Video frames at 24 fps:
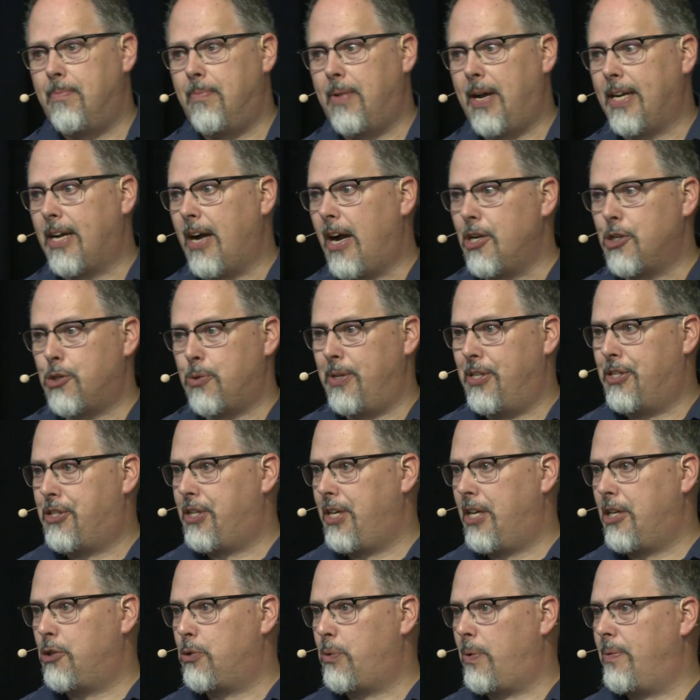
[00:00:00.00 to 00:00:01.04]
My gosh, we
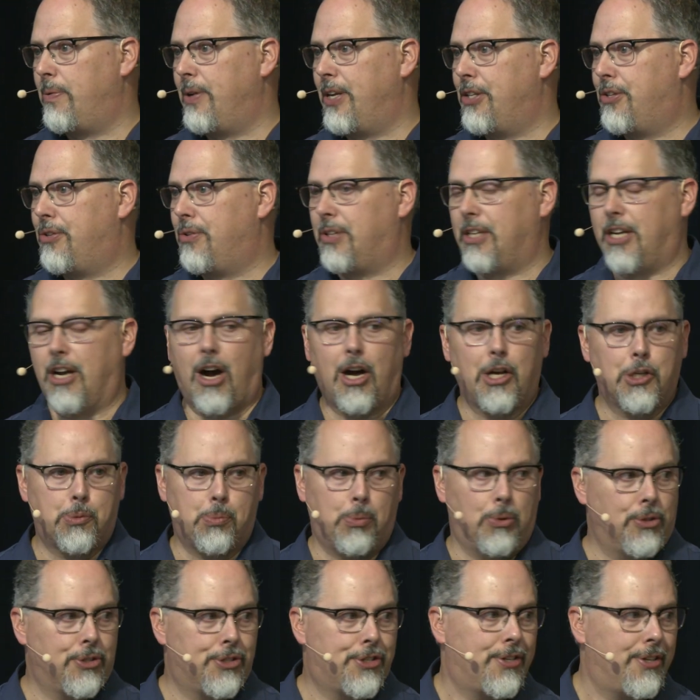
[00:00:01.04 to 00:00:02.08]
see it as we read through the
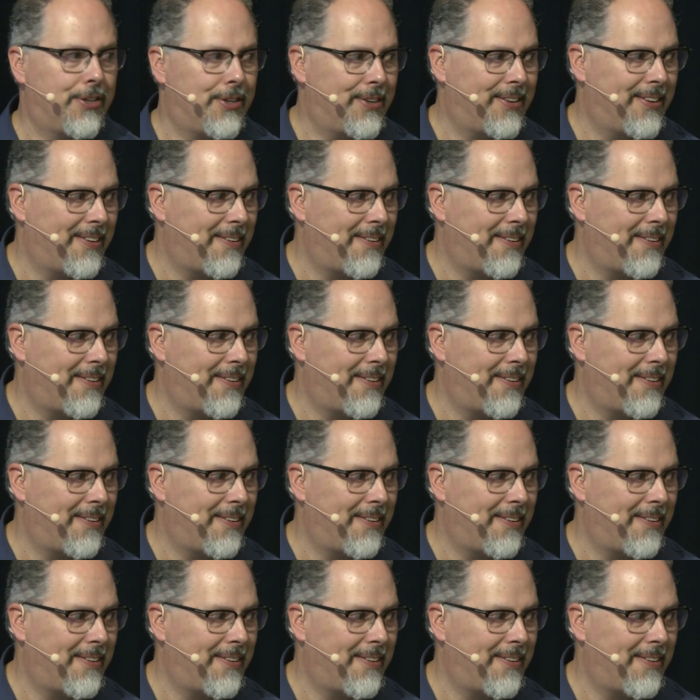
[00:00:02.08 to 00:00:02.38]
Gospels.